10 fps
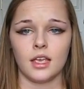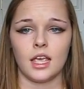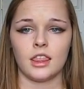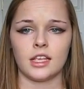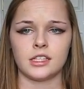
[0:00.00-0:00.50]

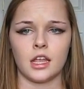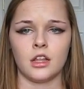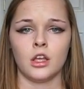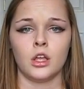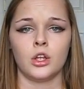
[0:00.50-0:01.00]
And they
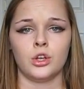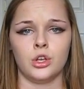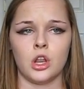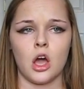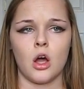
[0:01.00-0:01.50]
said,
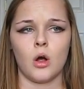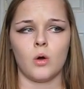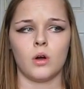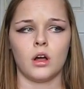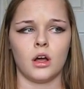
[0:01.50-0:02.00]

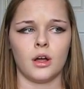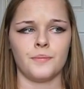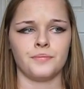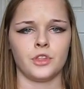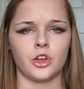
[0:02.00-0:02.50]
no,
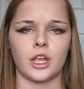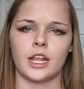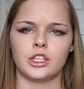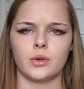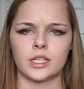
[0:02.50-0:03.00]
you're
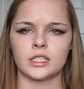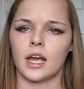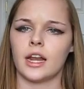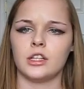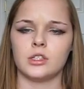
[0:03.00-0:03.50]
getting too
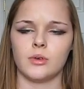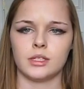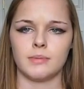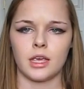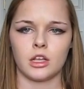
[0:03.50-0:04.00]
excited, so
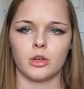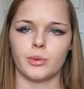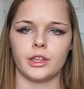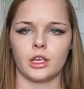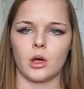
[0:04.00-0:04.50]
it's making your
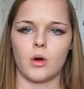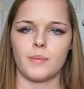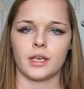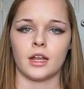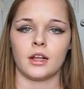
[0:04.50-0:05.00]
breathing go up
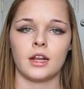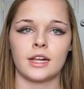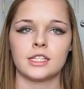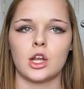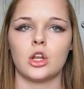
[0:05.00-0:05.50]
again. And
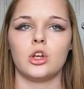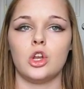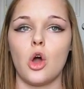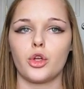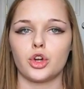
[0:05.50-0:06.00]
I said,
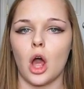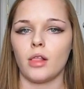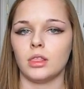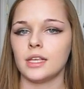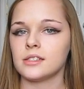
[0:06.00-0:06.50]
no, you're
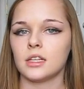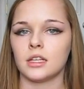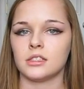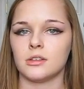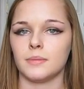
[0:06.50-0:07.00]
not
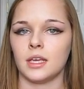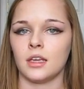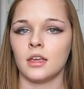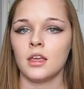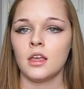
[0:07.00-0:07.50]
listening to me.